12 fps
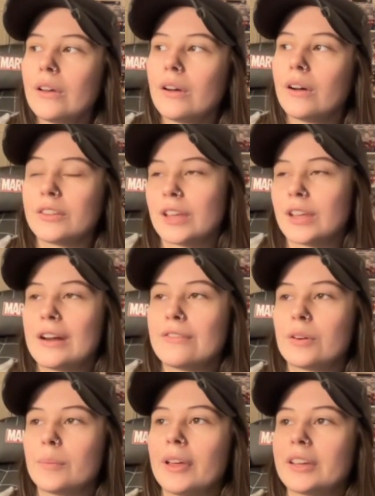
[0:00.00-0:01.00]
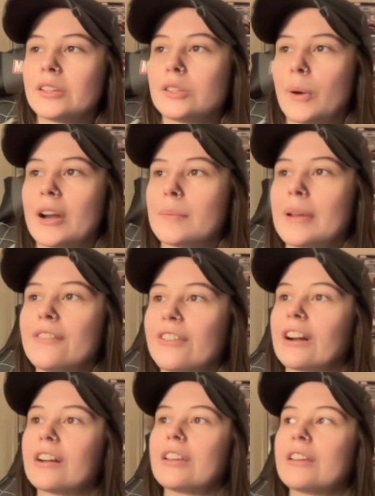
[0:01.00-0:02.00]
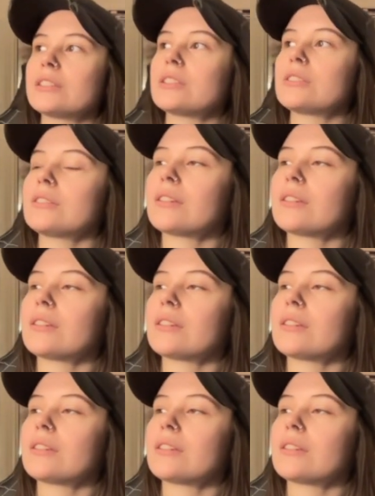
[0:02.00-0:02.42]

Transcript: aside from like Spider-Man variants.